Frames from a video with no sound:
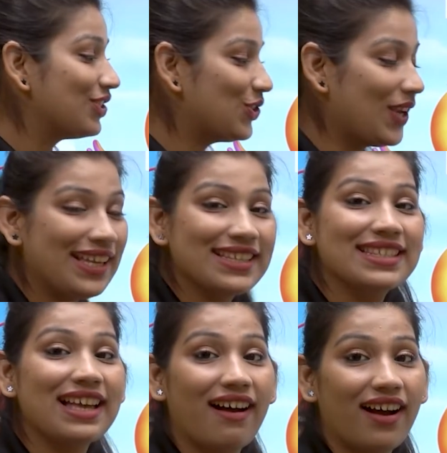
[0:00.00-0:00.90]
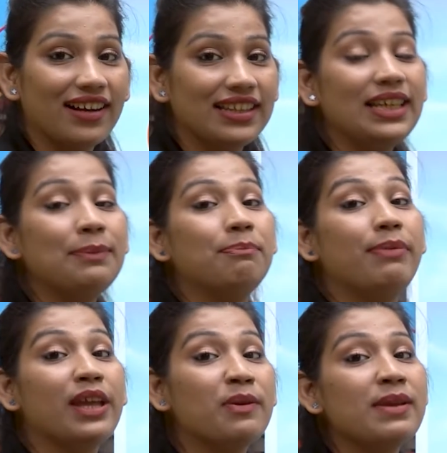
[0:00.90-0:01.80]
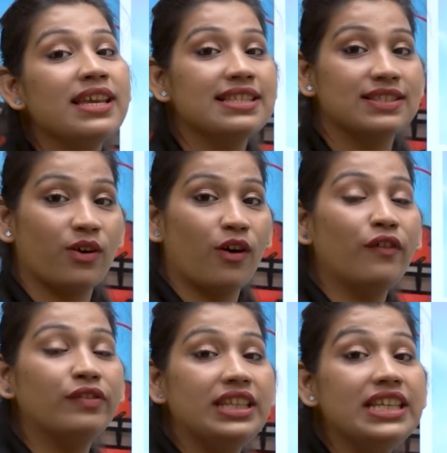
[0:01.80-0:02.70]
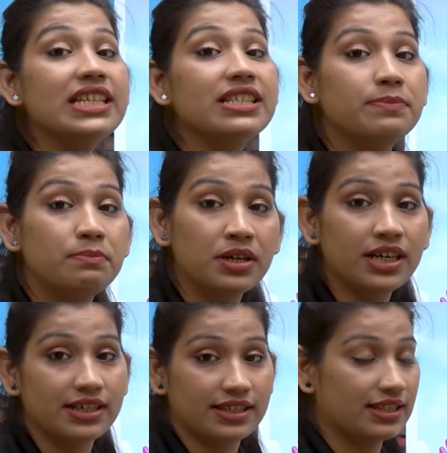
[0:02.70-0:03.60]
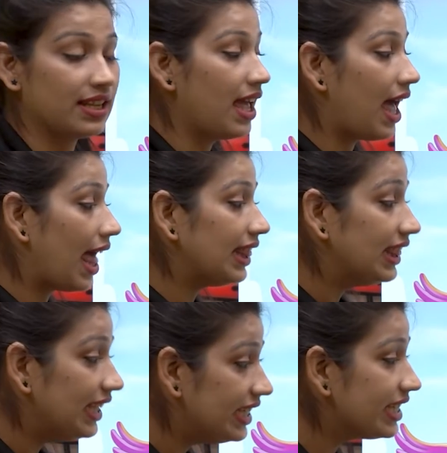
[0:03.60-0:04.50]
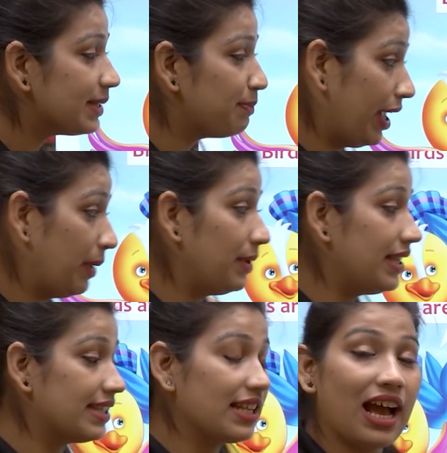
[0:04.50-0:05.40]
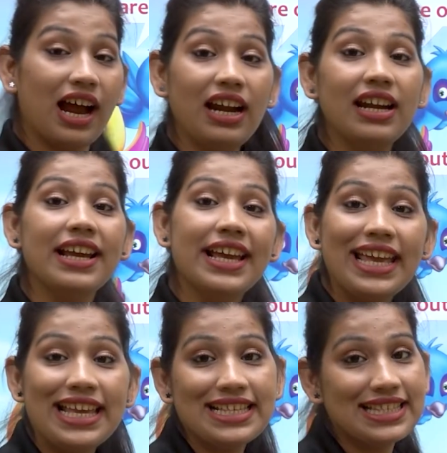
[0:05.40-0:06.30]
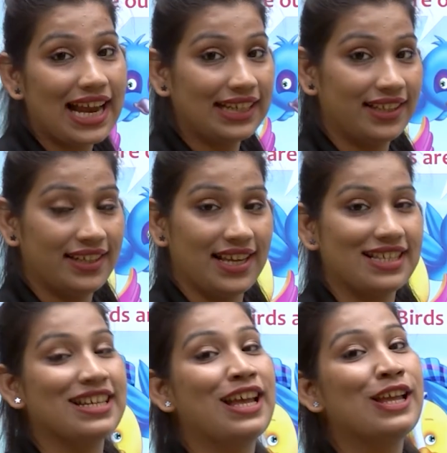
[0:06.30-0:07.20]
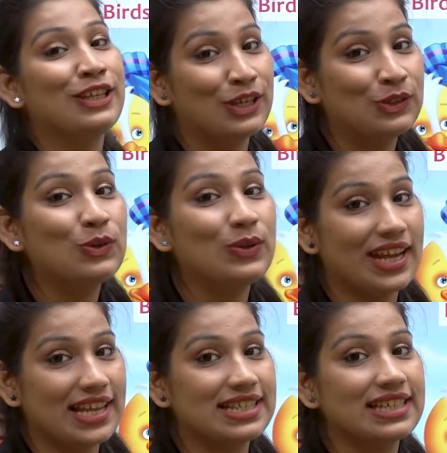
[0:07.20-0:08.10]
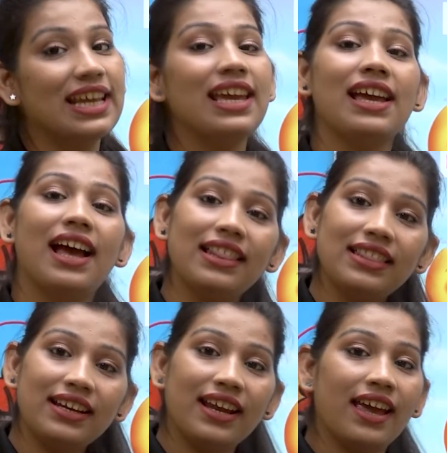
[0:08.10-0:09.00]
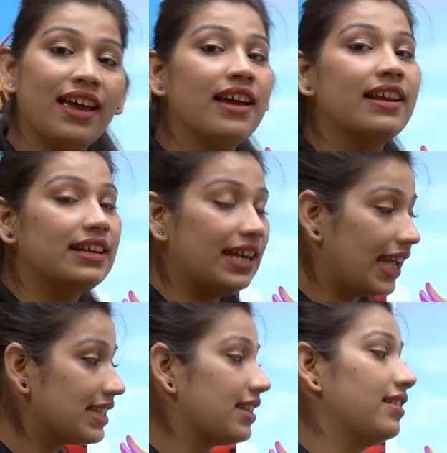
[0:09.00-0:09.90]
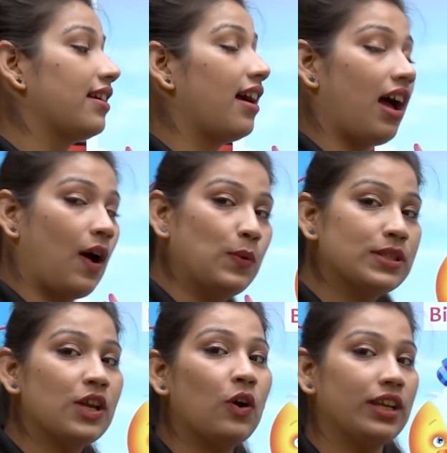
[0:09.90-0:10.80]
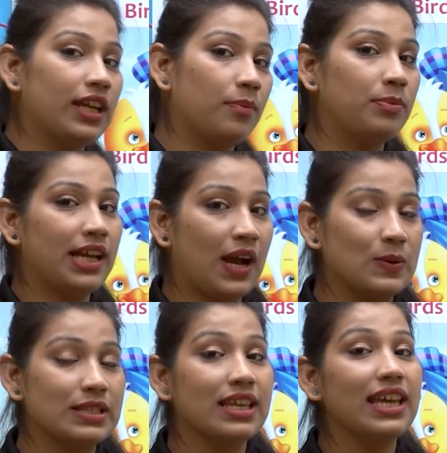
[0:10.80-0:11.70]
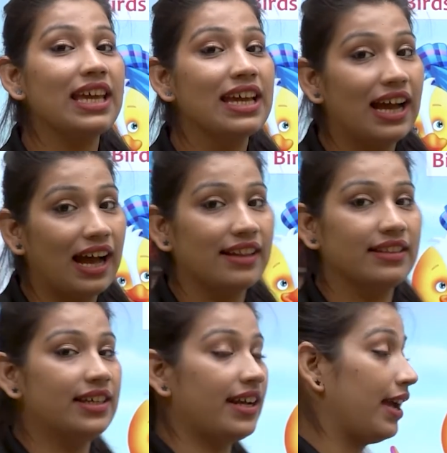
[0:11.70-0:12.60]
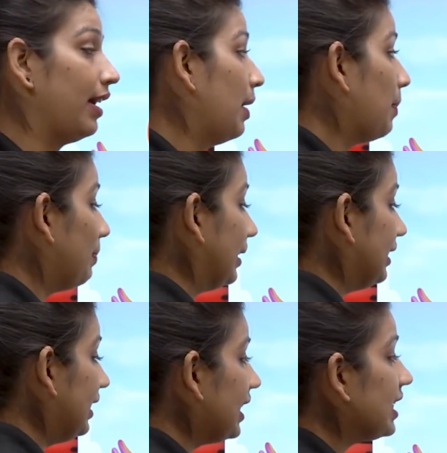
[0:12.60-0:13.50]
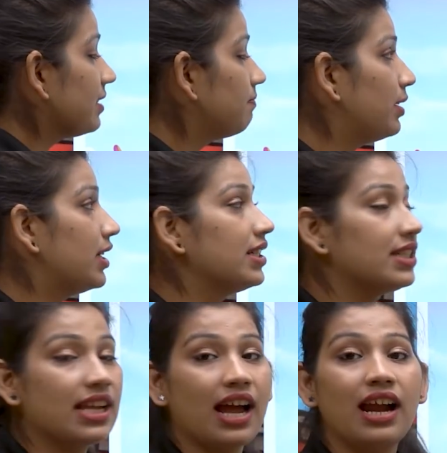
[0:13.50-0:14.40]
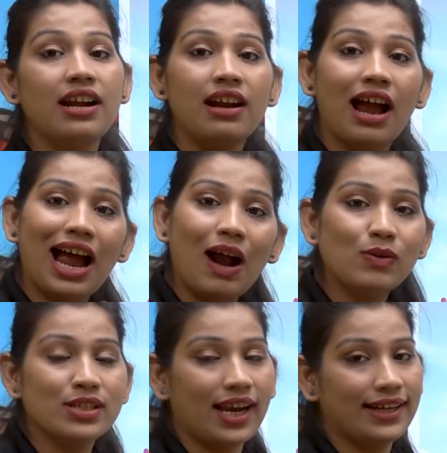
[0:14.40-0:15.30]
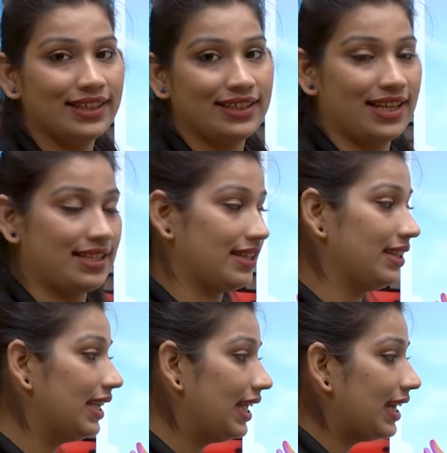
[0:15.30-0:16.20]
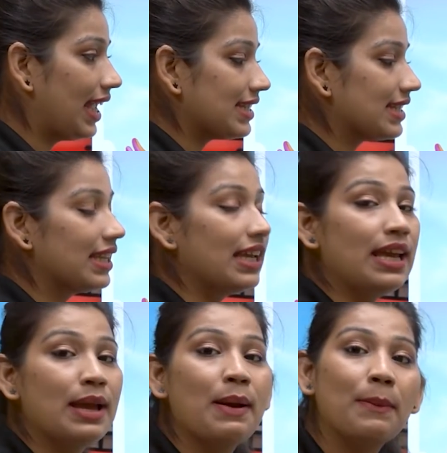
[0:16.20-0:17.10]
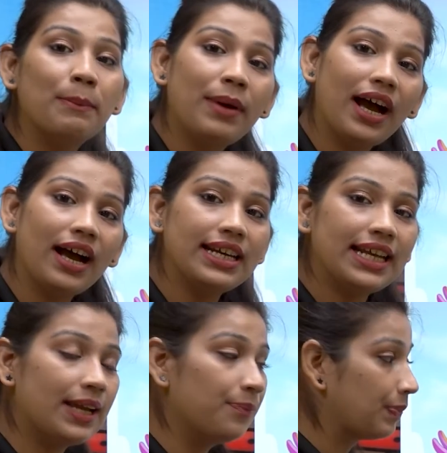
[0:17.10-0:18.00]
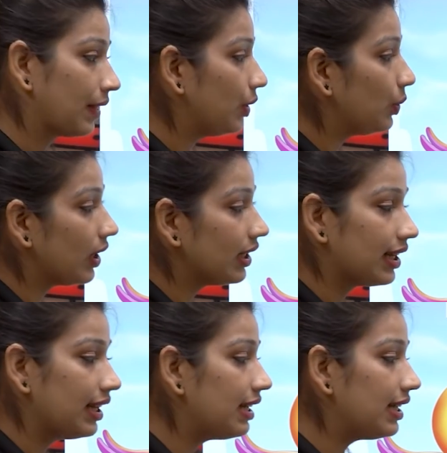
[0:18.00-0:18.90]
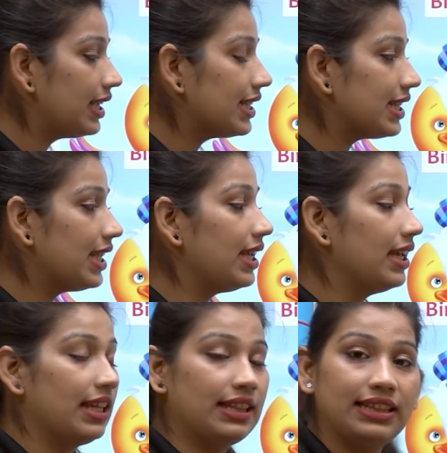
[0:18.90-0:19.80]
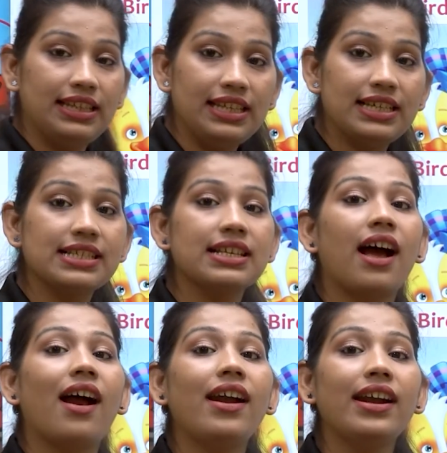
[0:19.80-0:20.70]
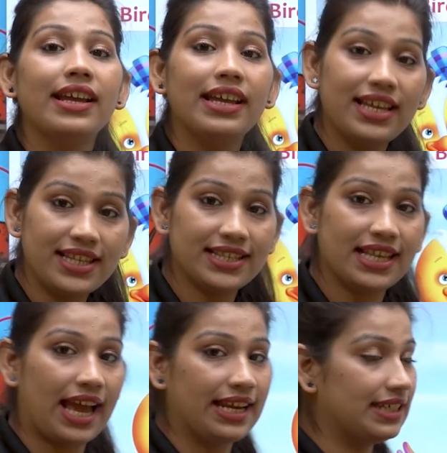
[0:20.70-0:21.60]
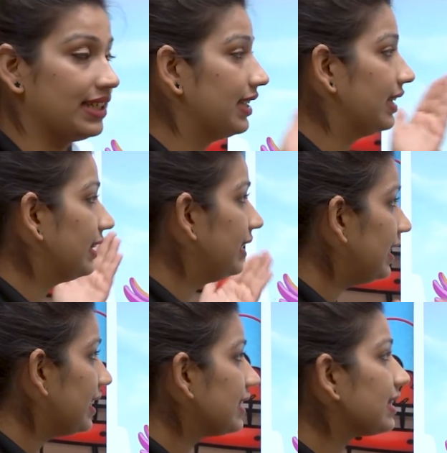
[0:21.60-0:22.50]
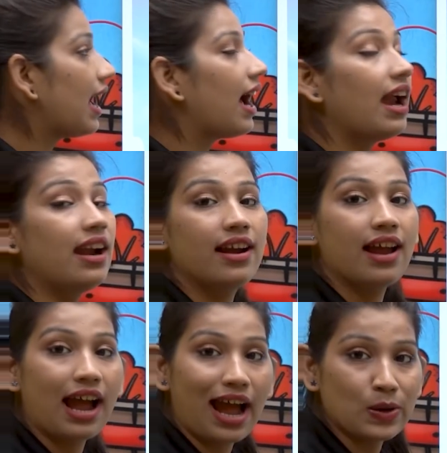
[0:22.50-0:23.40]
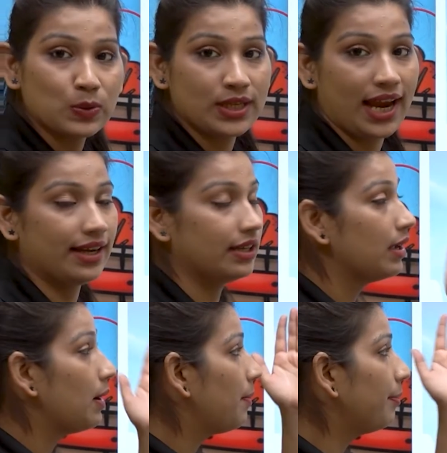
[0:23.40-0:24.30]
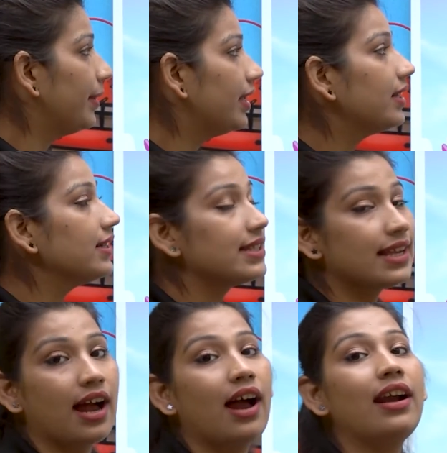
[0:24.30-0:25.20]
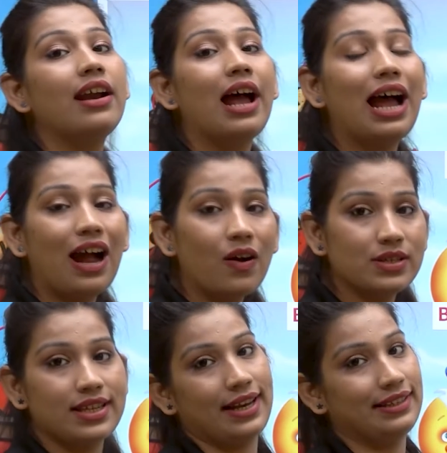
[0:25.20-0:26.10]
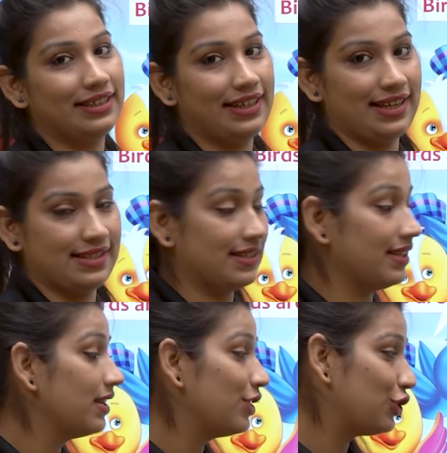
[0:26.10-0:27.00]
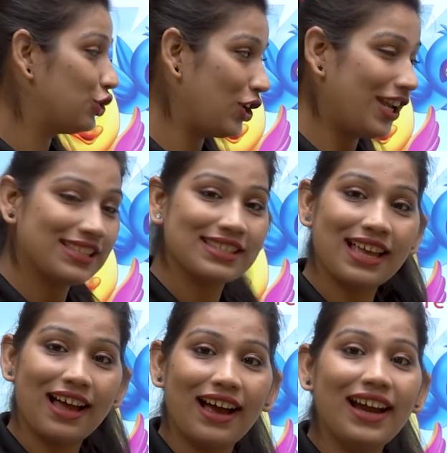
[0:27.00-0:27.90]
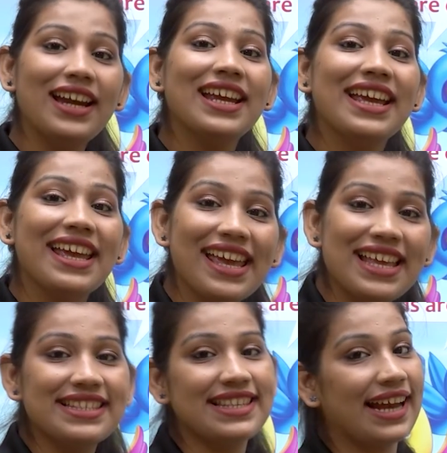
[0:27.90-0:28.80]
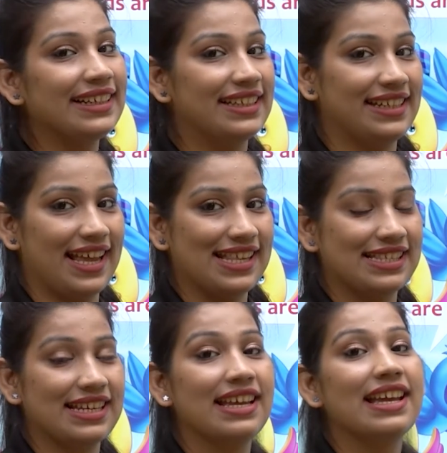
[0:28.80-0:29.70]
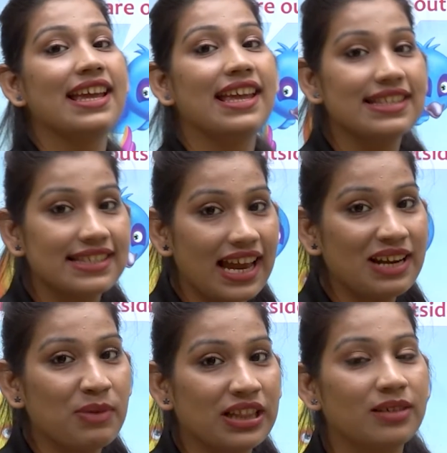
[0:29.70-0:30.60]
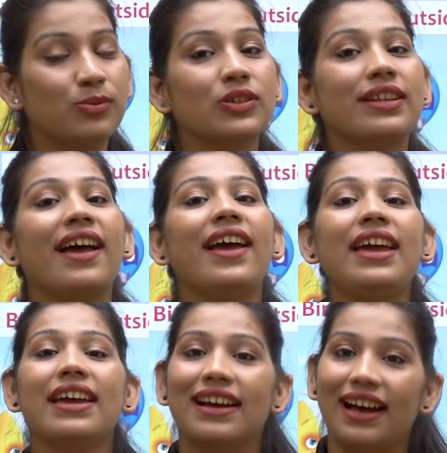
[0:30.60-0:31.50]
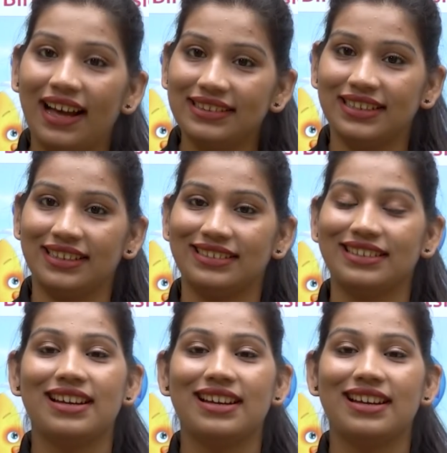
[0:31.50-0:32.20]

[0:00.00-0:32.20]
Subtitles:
Chicks are the babies of these birds and these babies are inside the nest. Ye to nest ke andar hai. Nest inka house hai aur ye apne house ke andar hai. But these birds are outside the nest. Ye nest ke bahar hai. You can clearly see these are inside. These are outside. Birds are outside the nest. Chicks are inside the nest. Inside matlab hota hai andar.